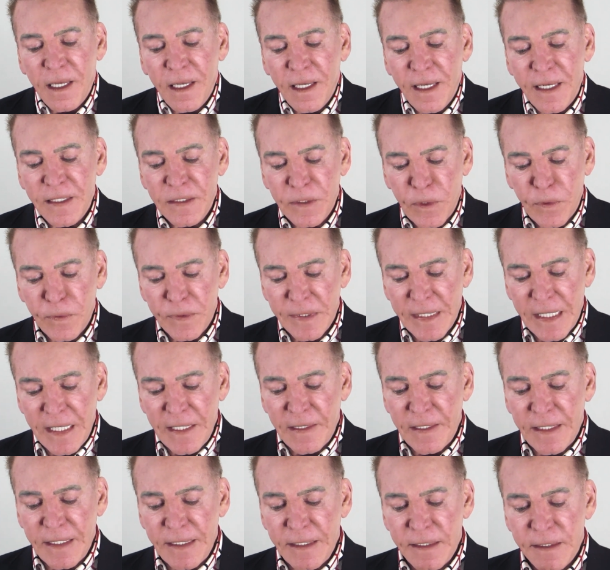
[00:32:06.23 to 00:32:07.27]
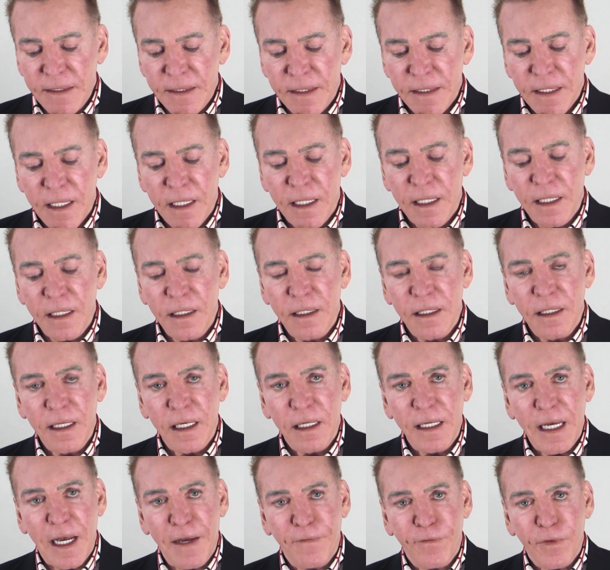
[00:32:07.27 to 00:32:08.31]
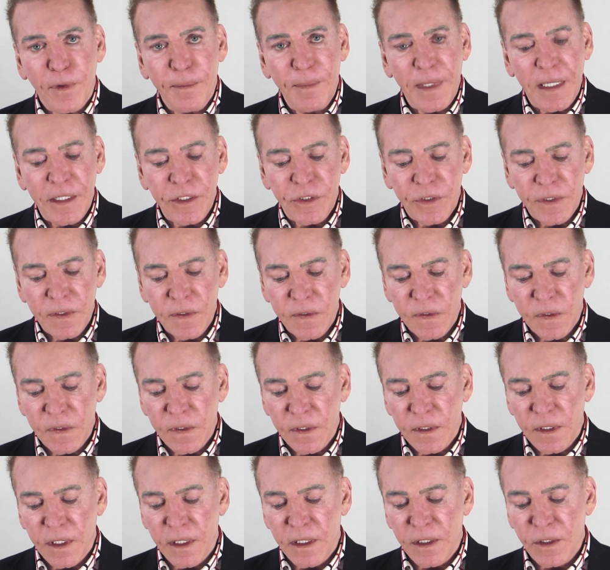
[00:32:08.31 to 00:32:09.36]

As you say these affirmations,